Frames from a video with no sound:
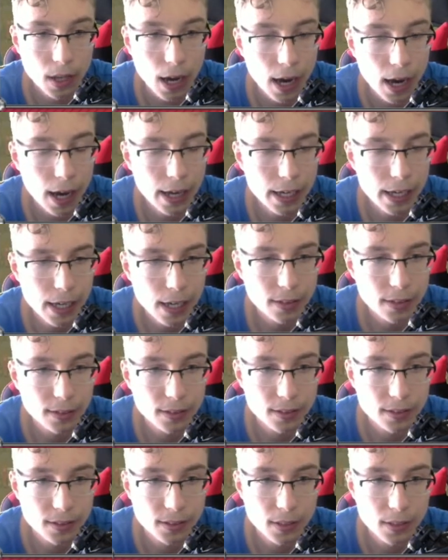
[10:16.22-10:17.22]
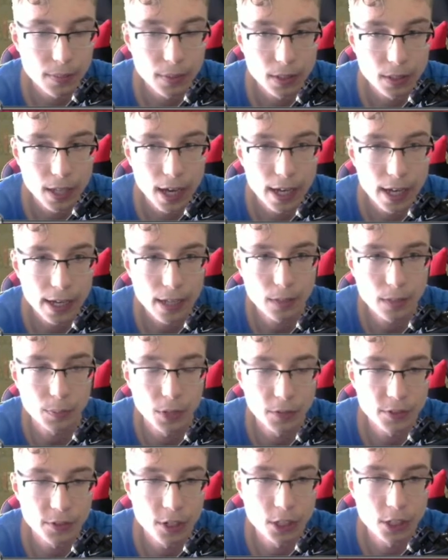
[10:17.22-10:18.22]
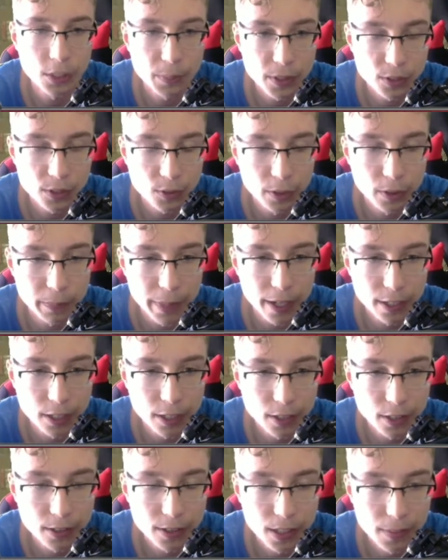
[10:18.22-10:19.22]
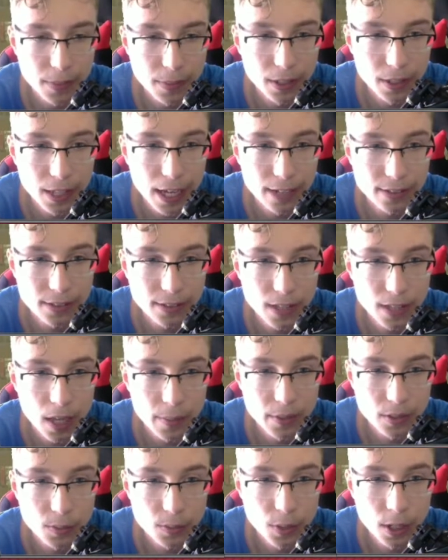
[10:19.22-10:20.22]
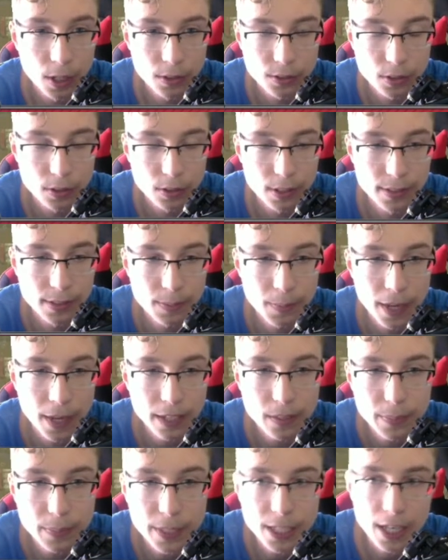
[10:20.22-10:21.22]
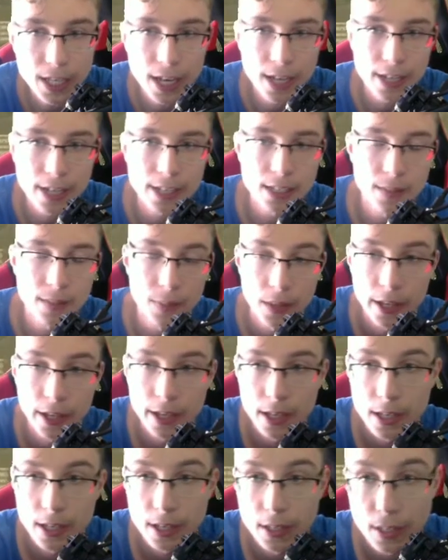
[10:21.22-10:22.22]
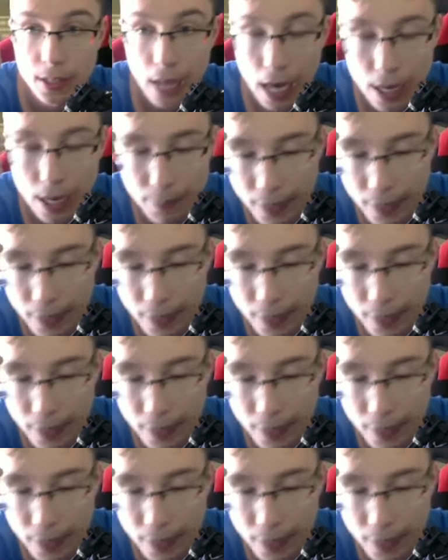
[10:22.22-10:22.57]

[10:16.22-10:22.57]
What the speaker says: I had Braviary plus Repairer team last time as well, so this might be a... I